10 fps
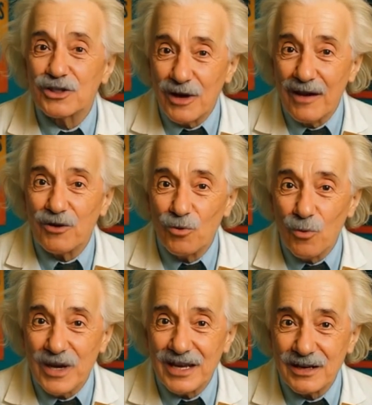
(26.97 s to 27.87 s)
you have a
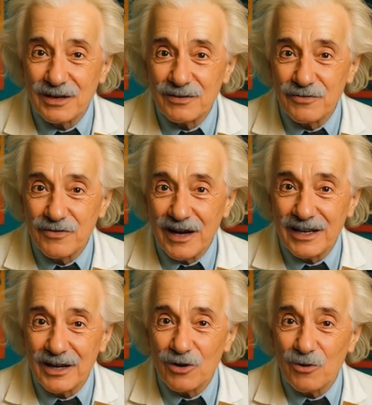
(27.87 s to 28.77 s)
weird,
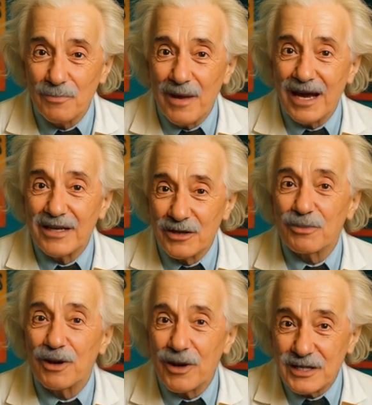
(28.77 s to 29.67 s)
funny or
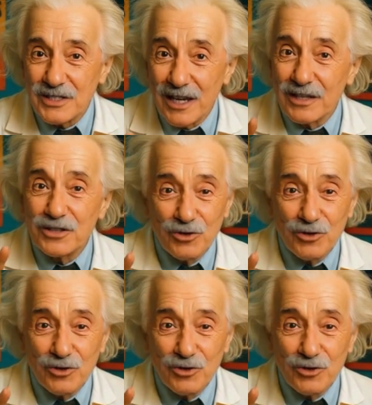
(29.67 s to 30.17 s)
mind-blowing science